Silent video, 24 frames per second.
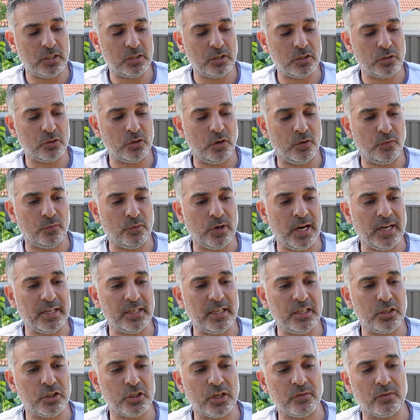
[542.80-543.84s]
as it's not
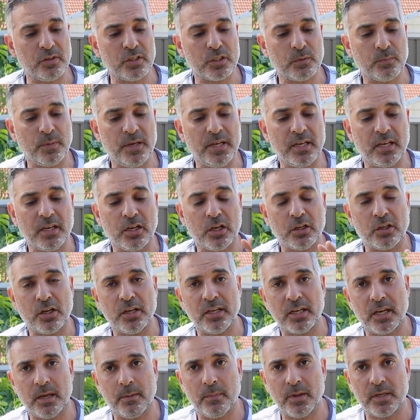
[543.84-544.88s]
raining, generally speaking, I
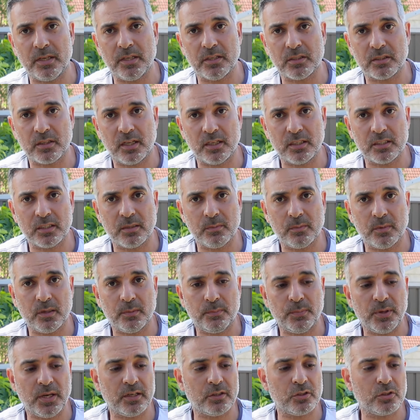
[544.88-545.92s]
don't get many slugs in my
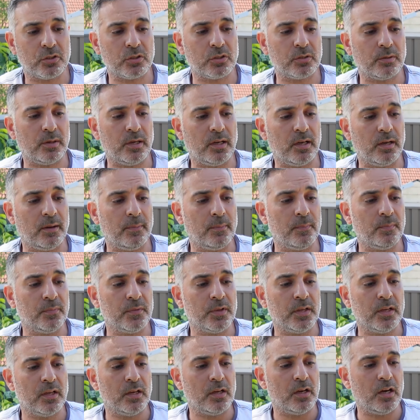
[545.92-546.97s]
patch. I
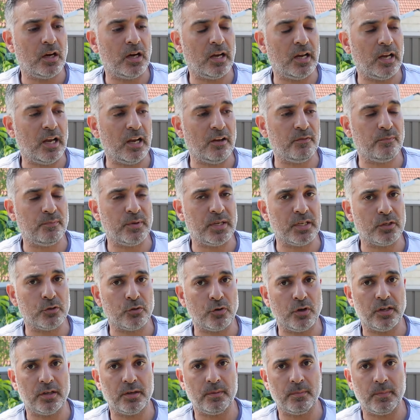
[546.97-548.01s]
have been
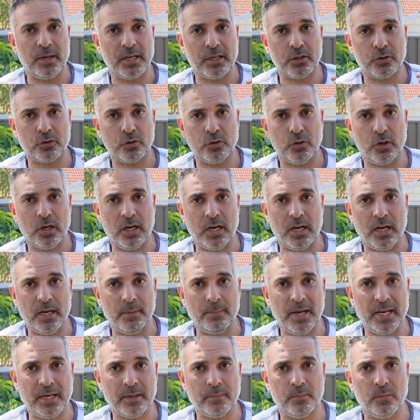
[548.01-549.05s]
trying to make sure I
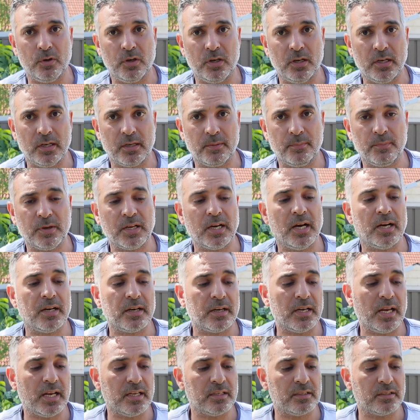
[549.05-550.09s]
make my
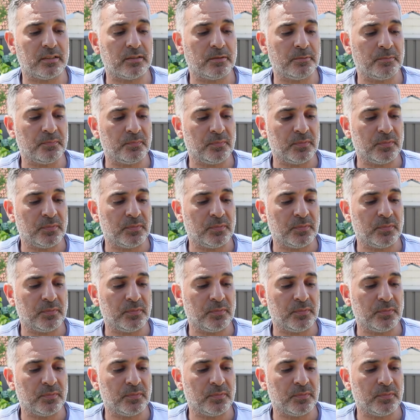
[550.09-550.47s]
garden as